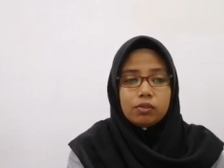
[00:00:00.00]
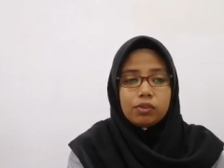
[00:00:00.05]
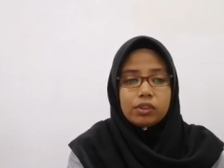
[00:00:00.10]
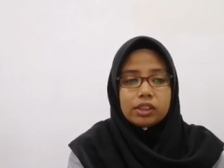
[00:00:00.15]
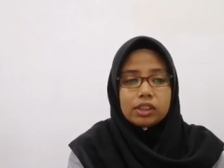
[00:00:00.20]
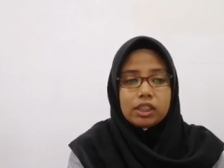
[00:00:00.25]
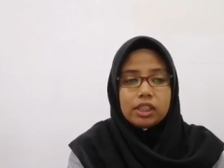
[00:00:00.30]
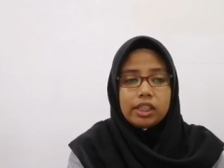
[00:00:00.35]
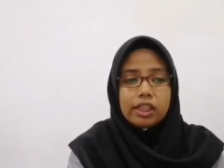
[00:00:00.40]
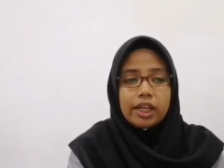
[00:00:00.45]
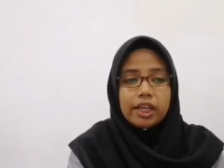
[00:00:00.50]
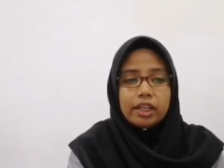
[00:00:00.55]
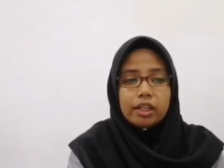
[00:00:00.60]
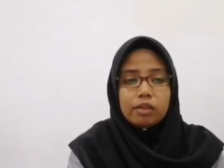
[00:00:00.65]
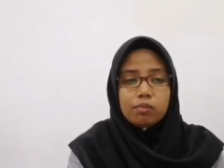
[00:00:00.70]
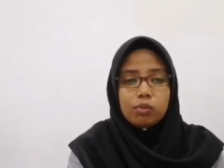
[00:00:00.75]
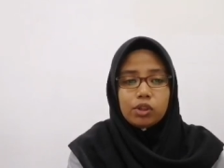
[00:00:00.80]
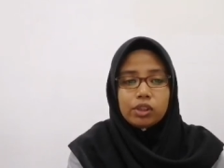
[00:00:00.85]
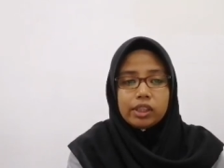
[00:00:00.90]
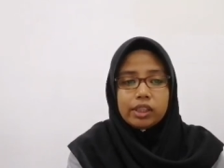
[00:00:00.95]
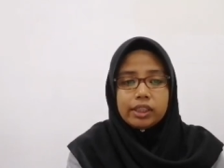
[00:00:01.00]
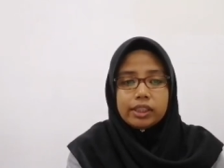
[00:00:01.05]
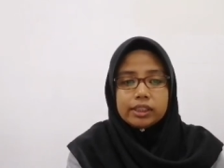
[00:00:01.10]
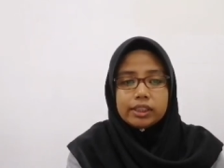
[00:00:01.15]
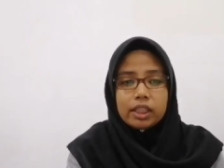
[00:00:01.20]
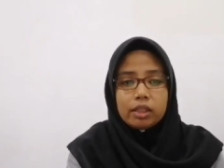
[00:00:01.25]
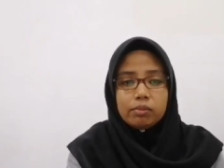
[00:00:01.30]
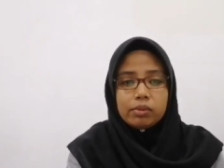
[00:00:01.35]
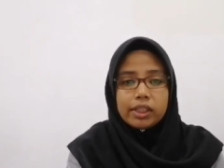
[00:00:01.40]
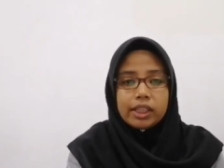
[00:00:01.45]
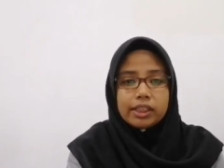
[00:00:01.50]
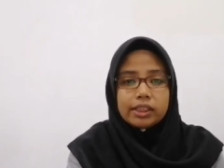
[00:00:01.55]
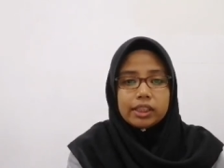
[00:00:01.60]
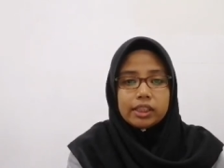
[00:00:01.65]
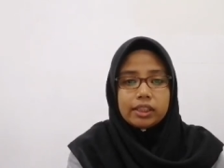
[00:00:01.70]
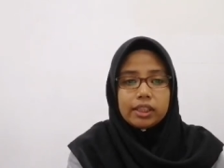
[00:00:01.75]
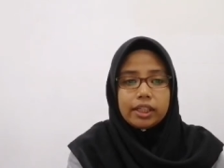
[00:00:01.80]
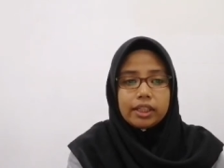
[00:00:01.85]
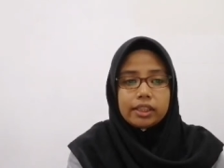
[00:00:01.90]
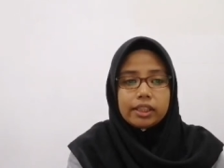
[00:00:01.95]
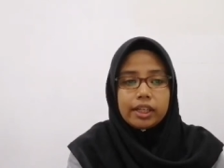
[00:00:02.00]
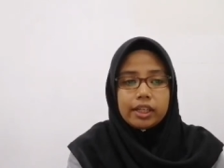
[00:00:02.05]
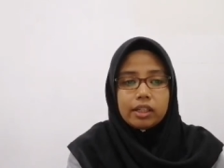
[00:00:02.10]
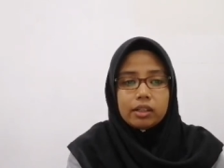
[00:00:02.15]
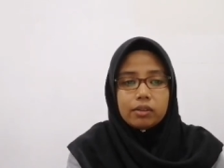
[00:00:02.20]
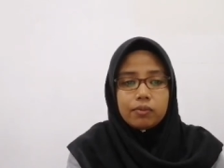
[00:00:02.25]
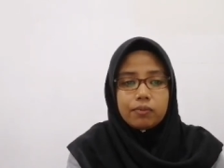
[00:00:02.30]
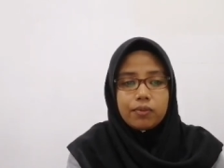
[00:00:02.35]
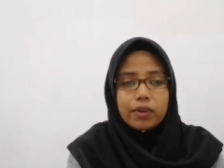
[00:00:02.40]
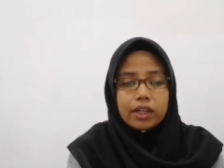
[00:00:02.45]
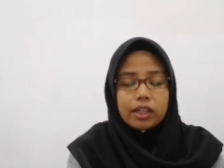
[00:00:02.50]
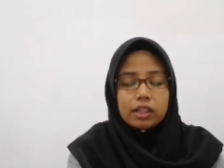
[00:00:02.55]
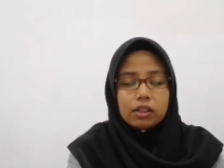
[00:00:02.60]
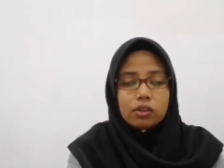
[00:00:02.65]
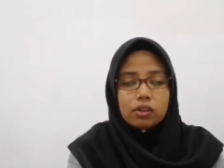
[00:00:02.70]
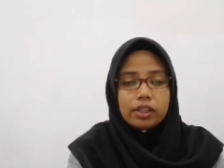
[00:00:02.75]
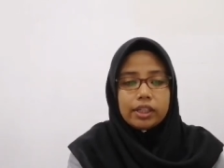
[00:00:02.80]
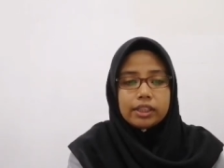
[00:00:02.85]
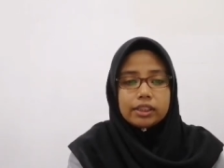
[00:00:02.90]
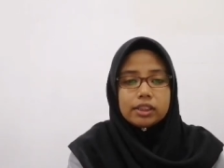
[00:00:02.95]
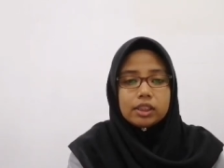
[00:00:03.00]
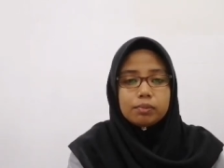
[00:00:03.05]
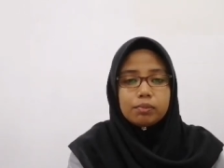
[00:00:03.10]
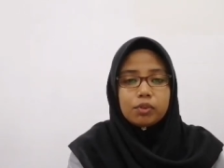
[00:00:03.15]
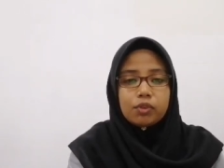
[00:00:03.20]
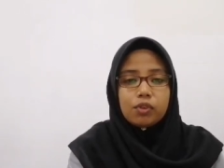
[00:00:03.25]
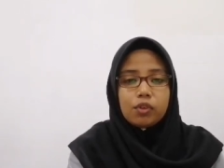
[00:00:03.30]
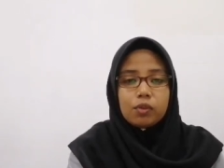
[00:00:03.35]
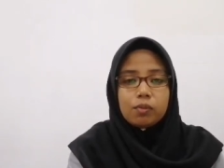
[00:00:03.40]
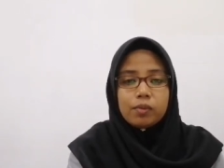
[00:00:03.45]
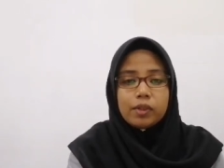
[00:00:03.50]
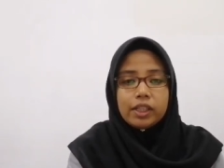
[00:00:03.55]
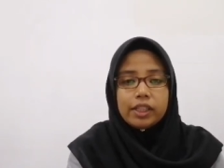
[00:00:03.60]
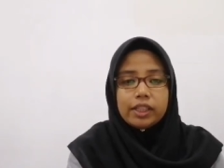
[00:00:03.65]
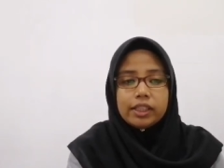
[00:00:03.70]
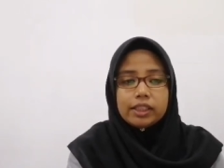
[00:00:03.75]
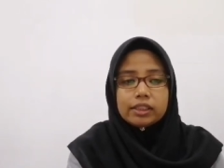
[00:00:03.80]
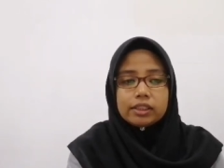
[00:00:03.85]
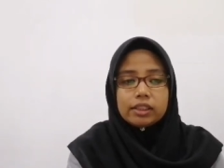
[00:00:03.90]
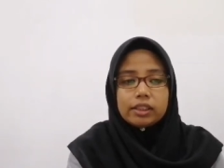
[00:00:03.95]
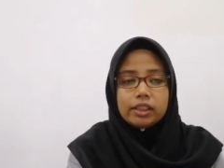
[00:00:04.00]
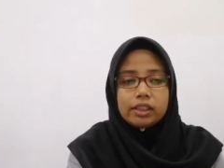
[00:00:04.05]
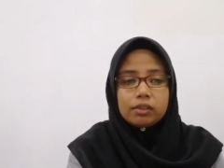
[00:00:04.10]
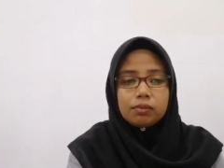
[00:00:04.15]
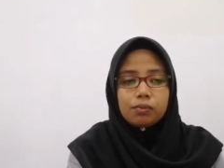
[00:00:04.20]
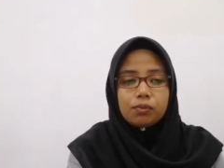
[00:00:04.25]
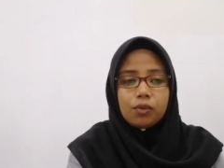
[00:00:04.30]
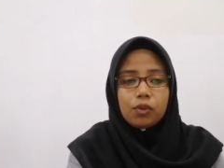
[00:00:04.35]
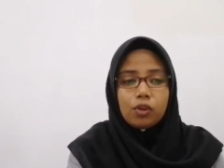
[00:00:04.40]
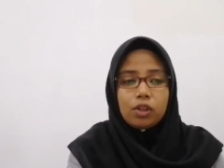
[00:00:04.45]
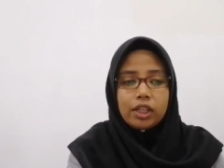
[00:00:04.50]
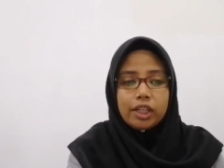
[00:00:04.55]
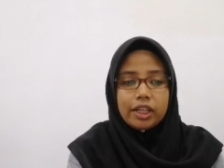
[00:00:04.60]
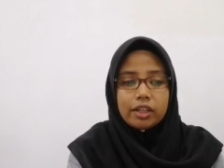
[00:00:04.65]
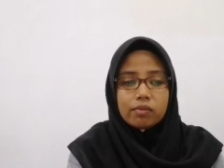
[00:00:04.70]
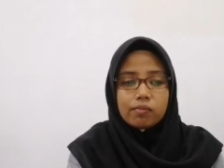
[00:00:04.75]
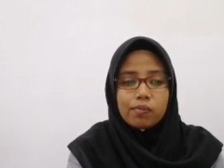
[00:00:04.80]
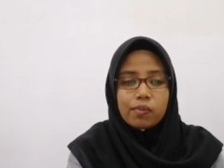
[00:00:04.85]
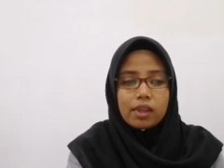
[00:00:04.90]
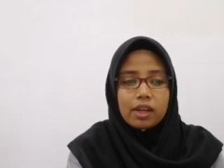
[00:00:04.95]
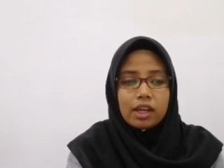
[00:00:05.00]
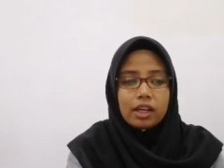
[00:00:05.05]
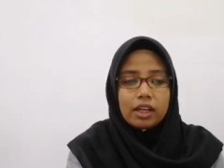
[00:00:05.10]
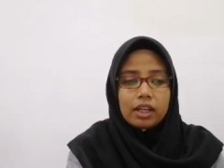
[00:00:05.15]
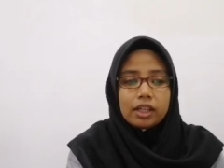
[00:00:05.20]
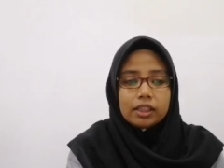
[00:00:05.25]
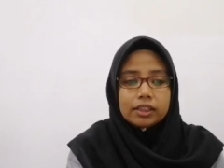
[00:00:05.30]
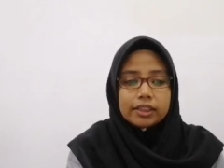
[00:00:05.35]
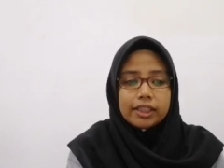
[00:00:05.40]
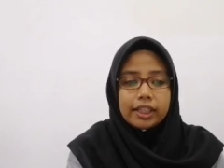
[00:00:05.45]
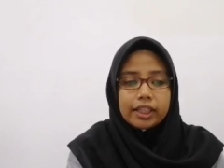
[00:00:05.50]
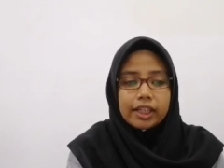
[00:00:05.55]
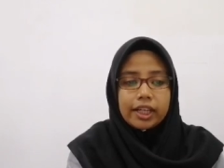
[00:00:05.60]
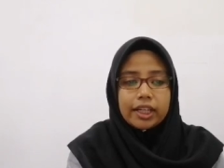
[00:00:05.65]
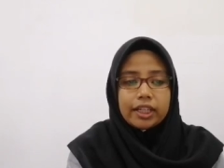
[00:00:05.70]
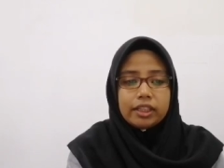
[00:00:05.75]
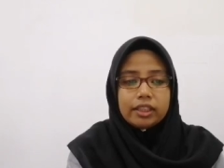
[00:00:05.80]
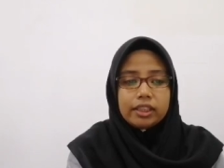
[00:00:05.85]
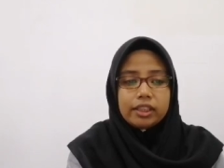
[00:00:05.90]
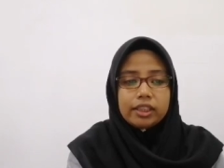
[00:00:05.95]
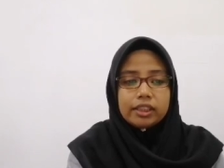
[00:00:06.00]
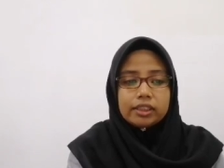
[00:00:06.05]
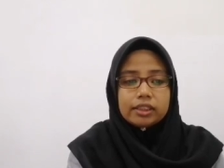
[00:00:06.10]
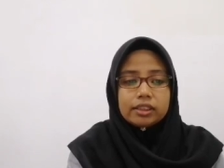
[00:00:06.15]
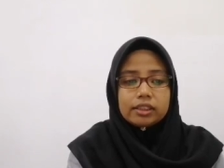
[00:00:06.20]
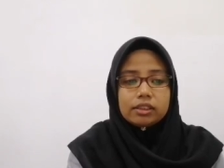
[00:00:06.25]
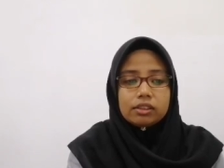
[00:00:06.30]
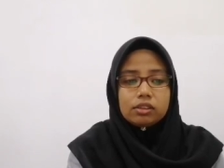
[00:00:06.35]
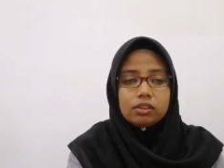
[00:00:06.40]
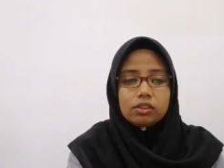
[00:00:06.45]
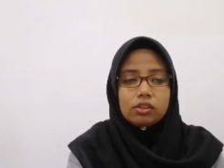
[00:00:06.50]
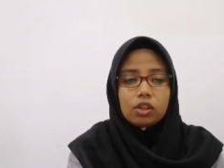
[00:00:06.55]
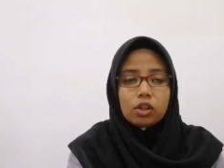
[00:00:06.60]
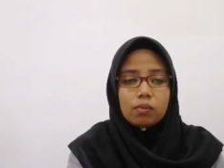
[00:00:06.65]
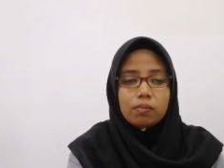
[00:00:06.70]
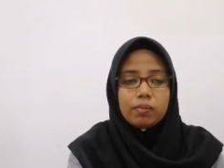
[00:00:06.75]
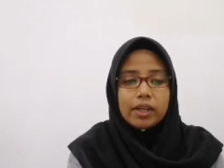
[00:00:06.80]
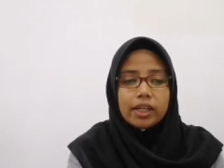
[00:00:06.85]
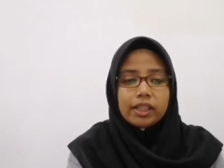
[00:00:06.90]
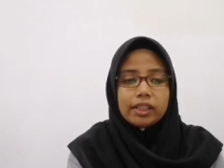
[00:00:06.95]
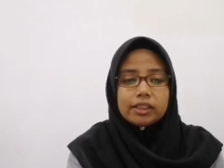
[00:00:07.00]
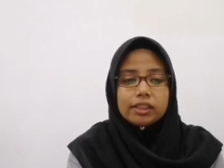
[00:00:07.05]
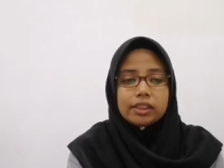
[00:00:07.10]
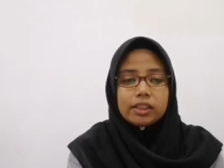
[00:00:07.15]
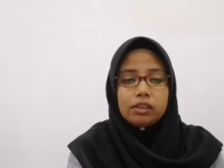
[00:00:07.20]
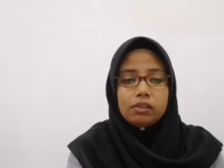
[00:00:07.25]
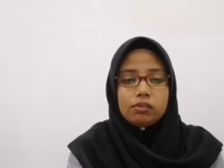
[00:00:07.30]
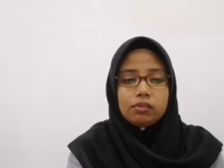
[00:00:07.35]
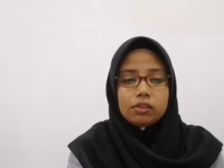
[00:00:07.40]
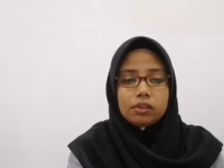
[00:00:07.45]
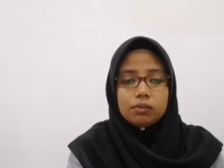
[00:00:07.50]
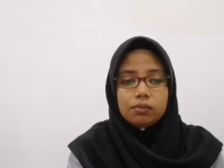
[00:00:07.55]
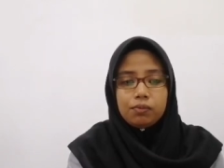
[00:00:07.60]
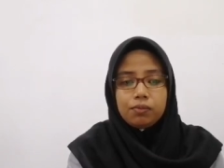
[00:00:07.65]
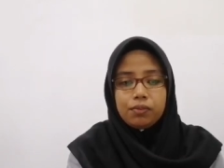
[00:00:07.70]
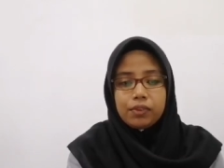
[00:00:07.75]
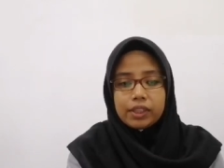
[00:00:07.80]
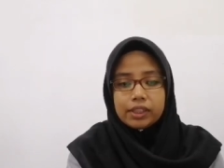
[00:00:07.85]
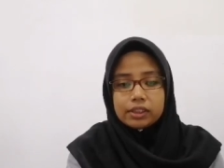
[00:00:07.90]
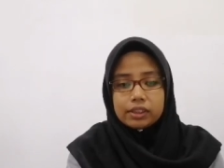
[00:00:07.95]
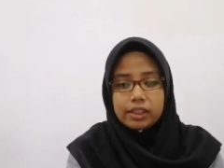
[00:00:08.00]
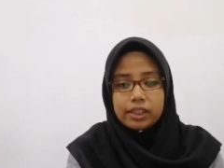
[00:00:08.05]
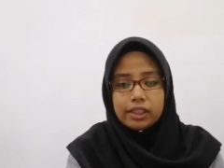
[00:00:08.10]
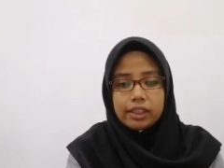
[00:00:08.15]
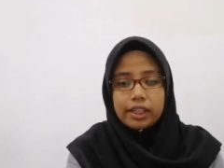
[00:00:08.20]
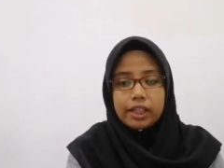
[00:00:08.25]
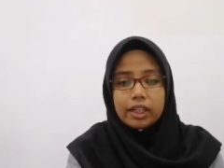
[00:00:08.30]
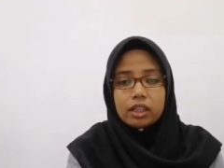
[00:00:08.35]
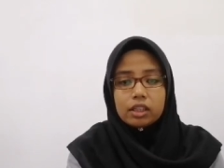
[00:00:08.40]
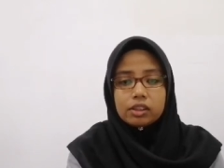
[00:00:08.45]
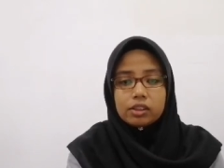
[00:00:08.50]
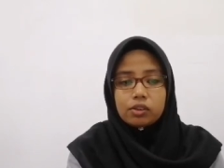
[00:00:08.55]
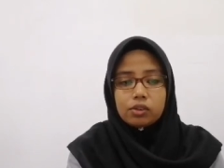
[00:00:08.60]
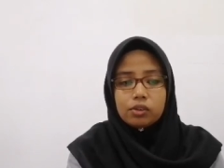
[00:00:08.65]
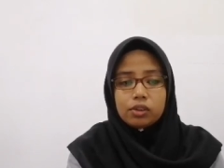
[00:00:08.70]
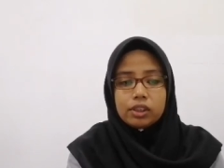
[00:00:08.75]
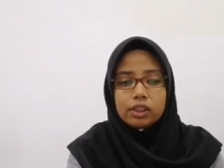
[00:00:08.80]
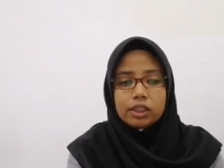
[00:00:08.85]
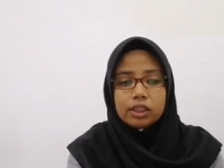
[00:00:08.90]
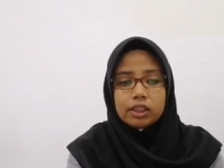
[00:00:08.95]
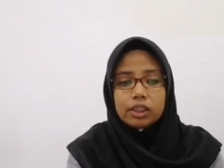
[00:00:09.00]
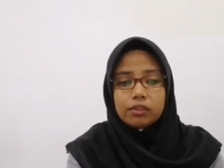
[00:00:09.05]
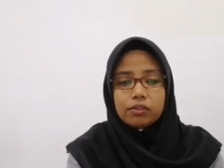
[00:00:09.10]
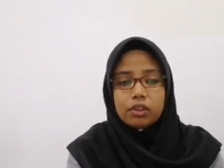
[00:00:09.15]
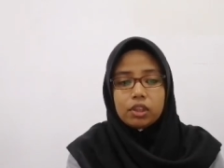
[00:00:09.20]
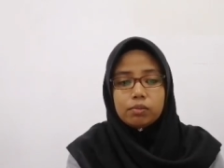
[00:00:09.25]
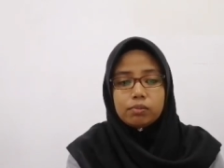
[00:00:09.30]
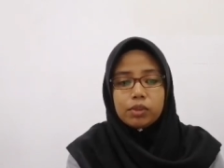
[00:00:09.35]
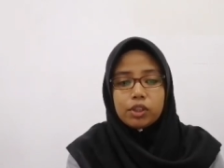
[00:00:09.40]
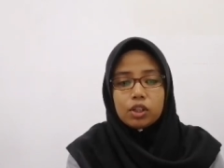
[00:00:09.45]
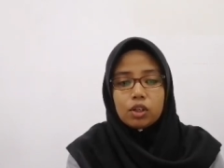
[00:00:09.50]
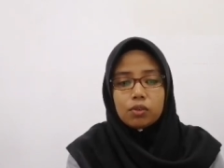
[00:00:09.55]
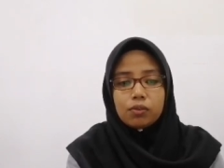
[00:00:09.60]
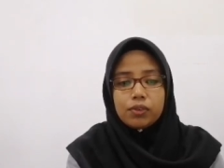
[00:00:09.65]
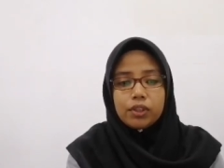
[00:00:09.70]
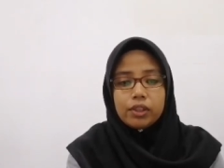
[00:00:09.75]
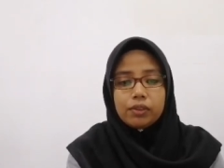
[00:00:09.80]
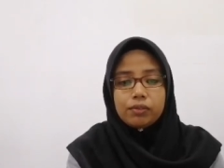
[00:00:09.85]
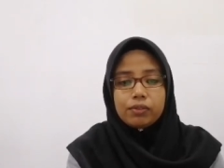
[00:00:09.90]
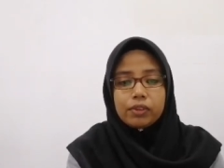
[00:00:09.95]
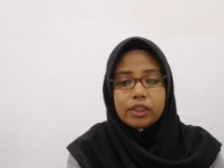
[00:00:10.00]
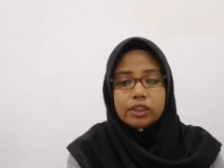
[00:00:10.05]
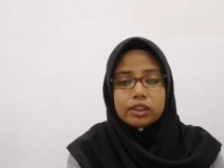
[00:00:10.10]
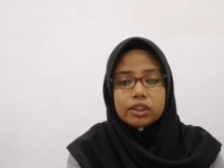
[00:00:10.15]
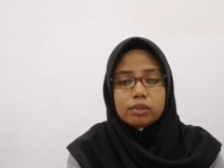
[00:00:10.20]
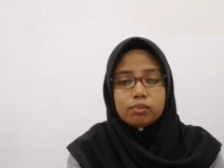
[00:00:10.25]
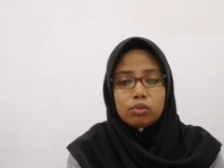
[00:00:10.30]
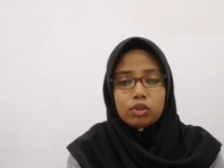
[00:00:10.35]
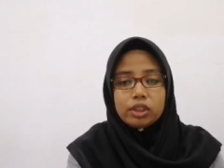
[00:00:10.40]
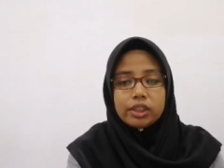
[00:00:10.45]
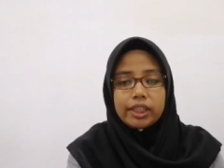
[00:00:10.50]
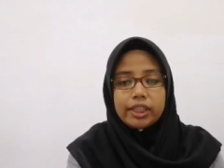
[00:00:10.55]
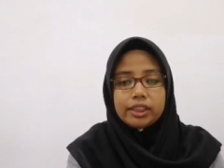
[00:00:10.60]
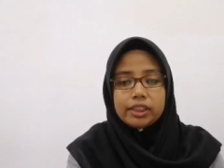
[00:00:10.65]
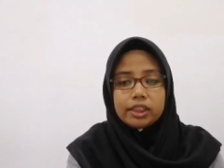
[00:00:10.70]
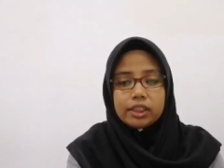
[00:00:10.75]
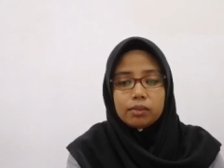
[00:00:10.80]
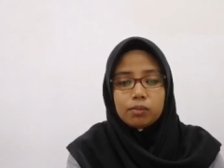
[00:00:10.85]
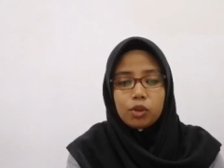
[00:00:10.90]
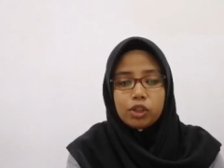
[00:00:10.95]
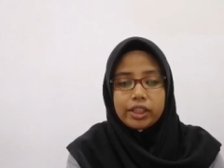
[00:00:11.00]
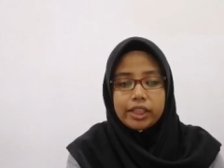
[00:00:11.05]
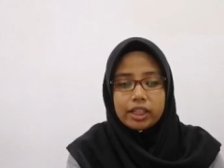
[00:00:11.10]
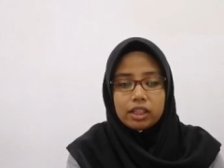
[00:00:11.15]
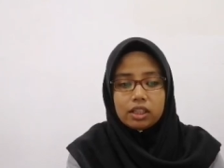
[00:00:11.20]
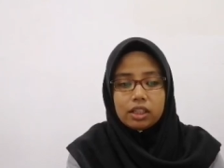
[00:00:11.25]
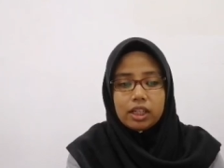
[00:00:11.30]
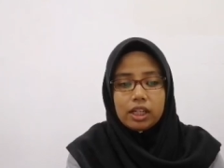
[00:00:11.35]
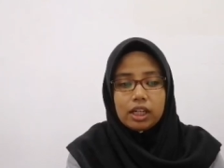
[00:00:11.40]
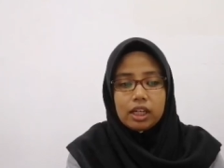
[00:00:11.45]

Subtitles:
firstly, an important design limitation that can affect the condenser performance is its fouling. Second, this drawback is investigated through the development of different simulation model.